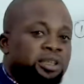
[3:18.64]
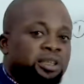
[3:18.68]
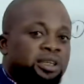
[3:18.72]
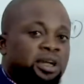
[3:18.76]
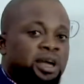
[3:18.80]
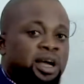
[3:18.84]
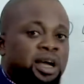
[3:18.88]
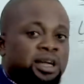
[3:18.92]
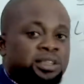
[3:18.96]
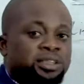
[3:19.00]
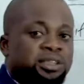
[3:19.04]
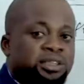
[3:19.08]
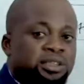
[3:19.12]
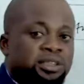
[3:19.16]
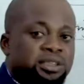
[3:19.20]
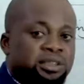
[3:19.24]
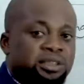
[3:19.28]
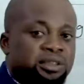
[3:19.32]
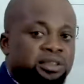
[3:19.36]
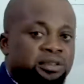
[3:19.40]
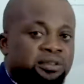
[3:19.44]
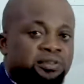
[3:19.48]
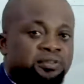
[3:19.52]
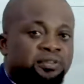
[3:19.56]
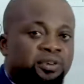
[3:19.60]
Ask
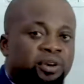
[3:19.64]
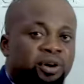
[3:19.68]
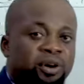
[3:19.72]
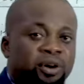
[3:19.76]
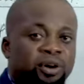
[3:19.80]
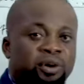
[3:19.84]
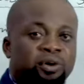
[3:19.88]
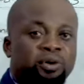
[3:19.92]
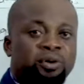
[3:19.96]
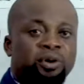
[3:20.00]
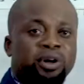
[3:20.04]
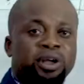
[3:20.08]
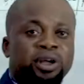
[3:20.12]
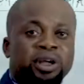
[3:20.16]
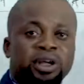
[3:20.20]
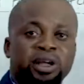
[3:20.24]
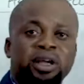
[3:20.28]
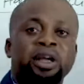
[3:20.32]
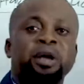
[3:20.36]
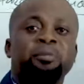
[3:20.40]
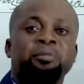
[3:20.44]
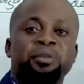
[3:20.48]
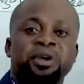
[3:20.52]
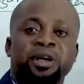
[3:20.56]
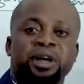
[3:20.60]
for a
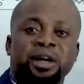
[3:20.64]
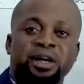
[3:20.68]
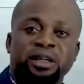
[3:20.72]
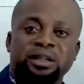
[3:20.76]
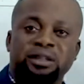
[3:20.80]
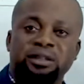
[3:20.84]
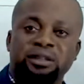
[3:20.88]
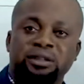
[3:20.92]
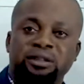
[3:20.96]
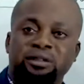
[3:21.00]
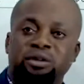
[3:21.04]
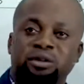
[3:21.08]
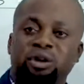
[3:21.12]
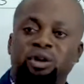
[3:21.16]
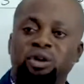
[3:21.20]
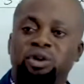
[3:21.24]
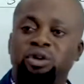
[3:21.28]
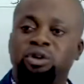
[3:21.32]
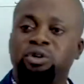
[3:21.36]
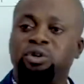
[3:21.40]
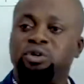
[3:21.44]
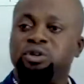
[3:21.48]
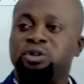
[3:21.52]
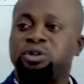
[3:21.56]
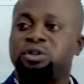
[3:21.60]
helping hand or
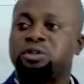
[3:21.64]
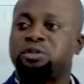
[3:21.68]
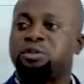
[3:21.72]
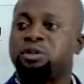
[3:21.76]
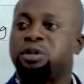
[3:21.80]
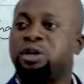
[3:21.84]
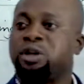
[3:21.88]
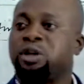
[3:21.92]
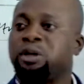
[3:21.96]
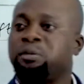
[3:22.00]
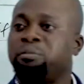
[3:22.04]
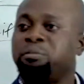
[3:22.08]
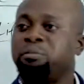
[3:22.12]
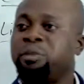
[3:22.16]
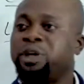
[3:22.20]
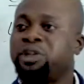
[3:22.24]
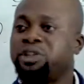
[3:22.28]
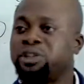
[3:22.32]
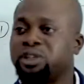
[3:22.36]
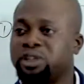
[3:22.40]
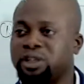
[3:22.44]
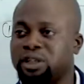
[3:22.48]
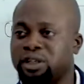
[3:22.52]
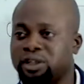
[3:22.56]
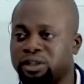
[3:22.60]
you use
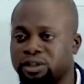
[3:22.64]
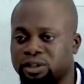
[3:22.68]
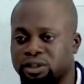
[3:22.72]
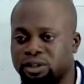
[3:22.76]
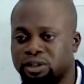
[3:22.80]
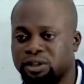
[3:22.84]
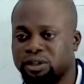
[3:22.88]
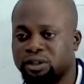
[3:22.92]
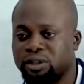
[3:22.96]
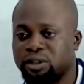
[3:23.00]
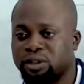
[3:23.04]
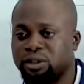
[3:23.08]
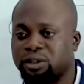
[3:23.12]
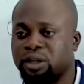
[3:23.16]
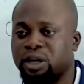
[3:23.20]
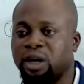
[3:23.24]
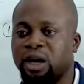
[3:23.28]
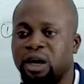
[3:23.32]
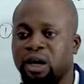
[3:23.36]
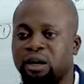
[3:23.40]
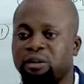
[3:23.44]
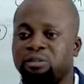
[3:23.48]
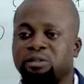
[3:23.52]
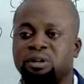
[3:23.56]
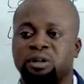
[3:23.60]
machineries. There
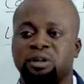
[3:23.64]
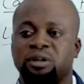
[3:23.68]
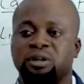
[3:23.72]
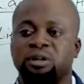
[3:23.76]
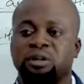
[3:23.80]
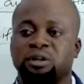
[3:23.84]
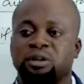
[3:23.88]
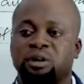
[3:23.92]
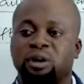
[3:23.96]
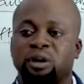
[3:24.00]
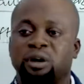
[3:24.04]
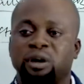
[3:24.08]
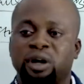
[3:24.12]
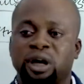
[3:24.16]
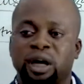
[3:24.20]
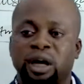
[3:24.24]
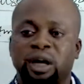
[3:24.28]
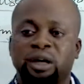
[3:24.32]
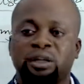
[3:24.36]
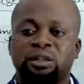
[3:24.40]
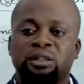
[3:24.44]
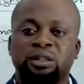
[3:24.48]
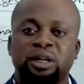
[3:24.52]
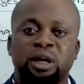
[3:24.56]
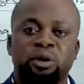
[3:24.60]
are other
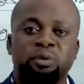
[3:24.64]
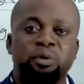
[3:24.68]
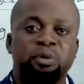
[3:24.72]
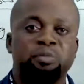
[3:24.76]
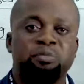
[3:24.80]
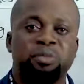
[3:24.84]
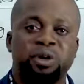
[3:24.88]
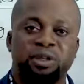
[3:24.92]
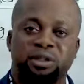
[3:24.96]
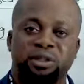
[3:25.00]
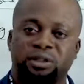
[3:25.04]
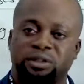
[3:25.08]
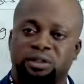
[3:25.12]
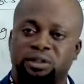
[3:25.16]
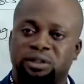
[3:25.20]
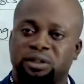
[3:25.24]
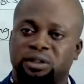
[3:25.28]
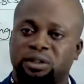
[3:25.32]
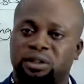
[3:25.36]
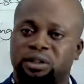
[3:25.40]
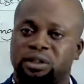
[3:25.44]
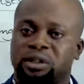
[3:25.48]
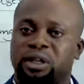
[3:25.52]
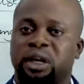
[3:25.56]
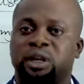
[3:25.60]
equipments
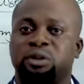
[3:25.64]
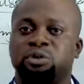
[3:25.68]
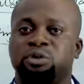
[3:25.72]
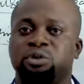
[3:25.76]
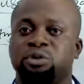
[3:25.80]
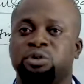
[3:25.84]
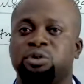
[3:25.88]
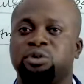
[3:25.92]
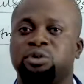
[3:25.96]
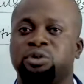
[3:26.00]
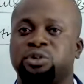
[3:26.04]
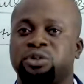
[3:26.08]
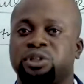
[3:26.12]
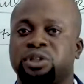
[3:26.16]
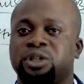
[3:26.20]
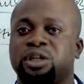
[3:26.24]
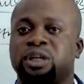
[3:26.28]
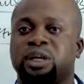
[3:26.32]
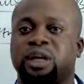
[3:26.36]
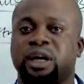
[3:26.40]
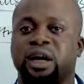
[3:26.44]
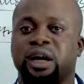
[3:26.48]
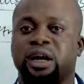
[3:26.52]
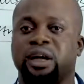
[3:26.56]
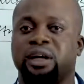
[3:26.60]
that you use in
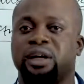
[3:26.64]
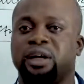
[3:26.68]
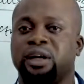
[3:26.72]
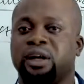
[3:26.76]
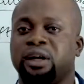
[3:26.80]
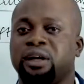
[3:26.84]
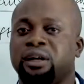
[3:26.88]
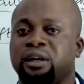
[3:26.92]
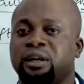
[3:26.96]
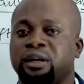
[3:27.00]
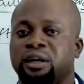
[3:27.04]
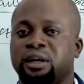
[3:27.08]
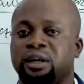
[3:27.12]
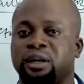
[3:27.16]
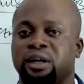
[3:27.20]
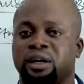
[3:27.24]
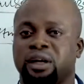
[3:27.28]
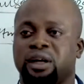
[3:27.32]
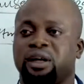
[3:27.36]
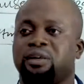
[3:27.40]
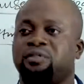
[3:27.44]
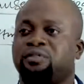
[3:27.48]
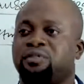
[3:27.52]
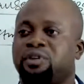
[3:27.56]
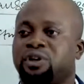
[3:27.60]
carrying
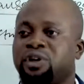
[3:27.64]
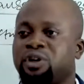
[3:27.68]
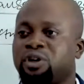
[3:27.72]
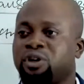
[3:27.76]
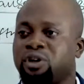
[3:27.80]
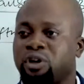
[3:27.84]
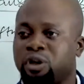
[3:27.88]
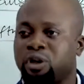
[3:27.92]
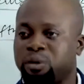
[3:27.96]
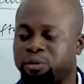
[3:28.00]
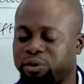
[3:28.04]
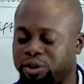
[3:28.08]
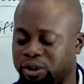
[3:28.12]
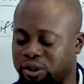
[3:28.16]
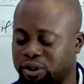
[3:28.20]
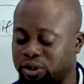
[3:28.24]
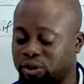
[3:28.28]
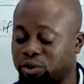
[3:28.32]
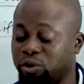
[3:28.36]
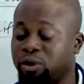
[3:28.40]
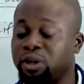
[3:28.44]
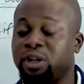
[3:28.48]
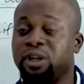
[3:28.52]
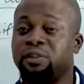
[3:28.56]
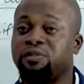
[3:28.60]
heavy objects.
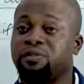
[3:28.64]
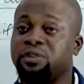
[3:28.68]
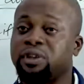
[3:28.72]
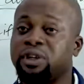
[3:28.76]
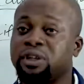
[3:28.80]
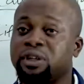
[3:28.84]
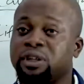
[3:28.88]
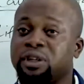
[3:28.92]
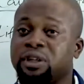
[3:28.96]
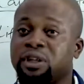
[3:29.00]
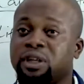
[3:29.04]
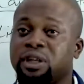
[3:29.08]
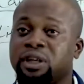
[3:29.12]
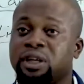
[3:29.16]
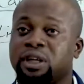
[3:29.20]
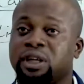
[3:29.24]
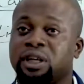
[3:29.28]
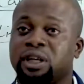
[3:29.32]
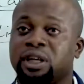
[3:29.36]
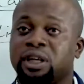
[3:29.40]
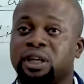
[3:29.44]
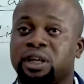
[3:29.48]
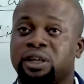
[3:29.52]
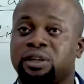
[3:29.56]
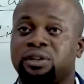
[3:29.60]
So lifting
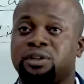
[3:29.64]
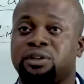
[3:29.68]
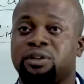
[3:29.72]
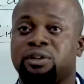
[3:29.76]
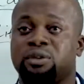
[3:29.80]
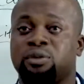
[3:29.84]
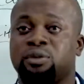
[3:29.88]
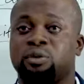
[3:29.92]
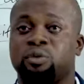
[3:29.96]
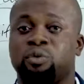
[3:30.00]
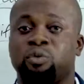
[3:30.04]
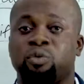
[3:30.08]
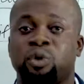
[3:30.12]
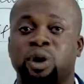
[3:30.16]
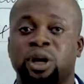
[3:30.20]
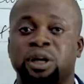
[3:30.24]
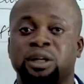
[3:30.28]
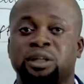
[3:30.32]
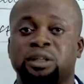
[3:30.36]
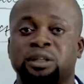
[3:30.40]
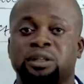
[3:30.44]
is one